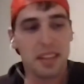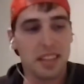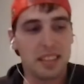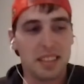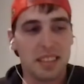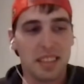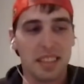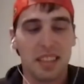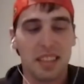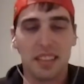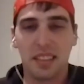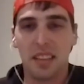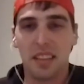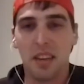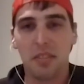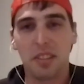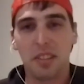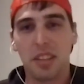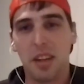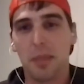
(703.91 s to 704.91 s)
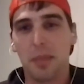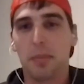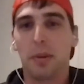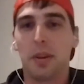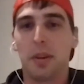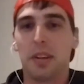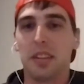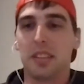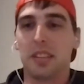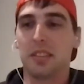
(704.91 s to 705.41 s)
That's it. You never stop
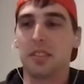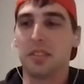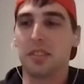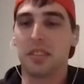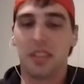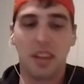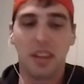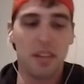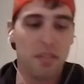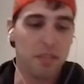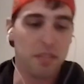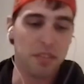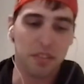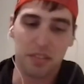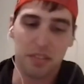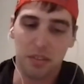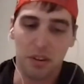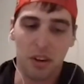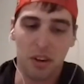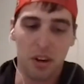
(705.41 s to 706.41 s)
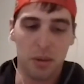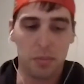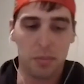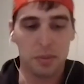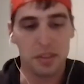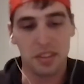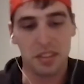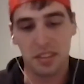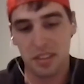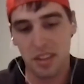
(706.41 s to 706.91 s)
learning. You give
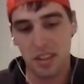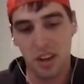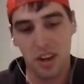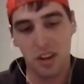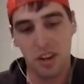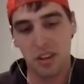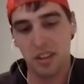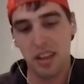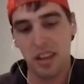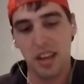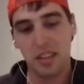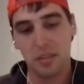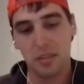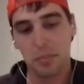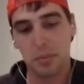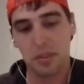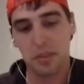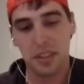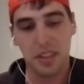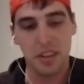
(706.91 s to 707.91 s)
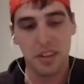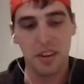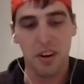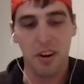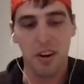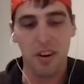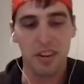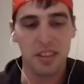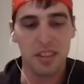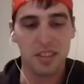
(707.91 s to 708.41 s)
100,000% of your
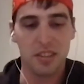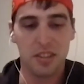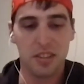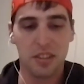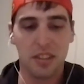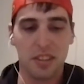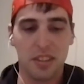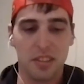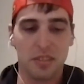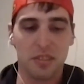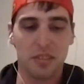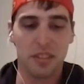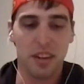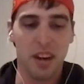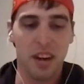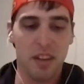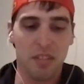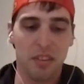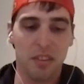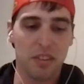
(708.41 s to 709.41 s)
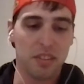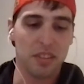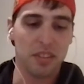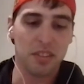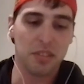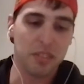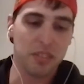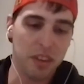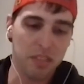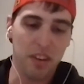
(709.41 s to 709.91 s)
heart into it. You'll never
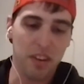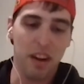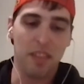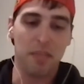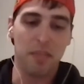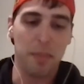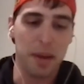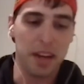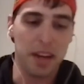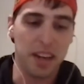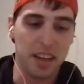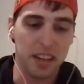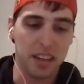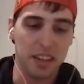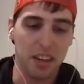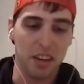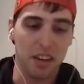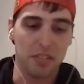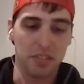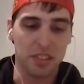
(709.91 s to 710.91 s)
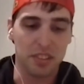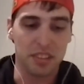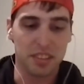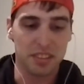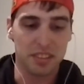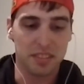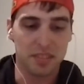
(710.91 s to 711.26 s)
have a bad day at the office.